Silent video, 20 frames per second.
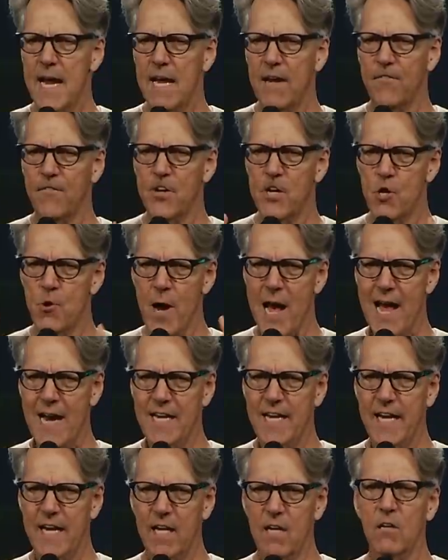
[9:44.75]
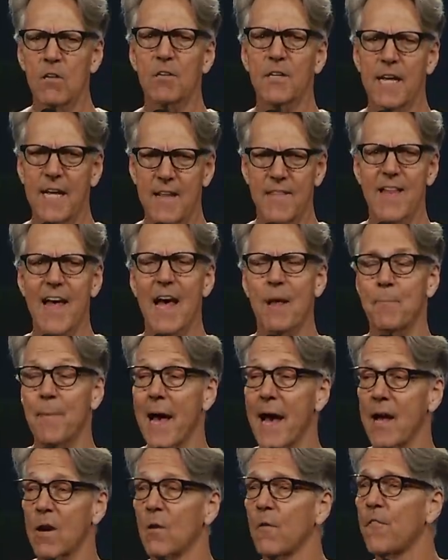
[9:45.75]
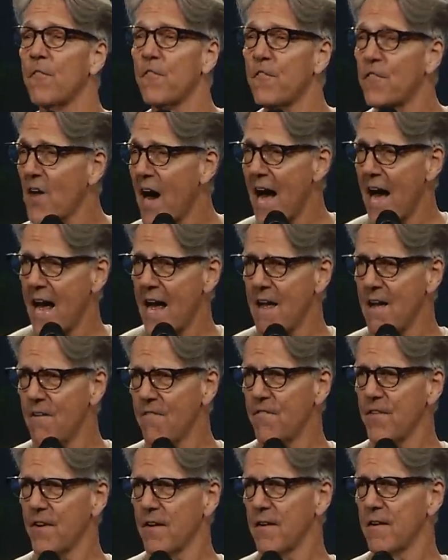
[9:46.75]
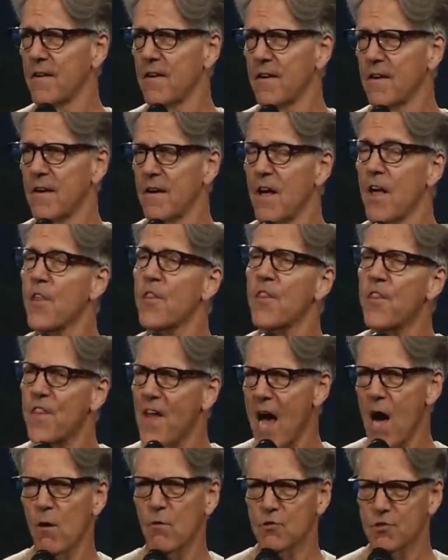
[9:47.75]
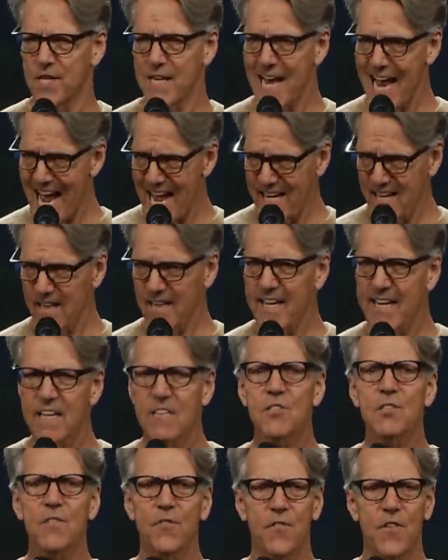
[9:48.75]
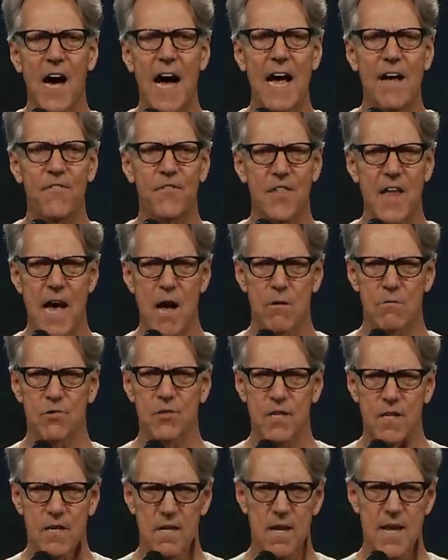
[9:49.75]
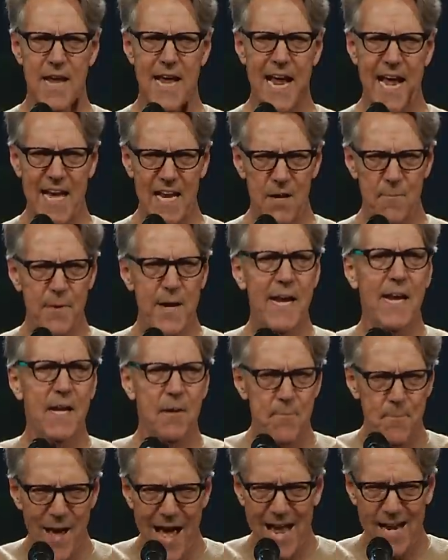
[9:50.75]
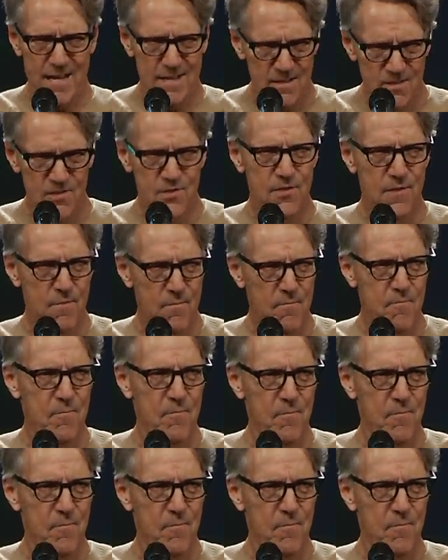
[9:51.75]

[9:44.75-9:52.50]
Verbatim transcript: if you had killed in that battle 5,000, at least 5,000 enemy combatants,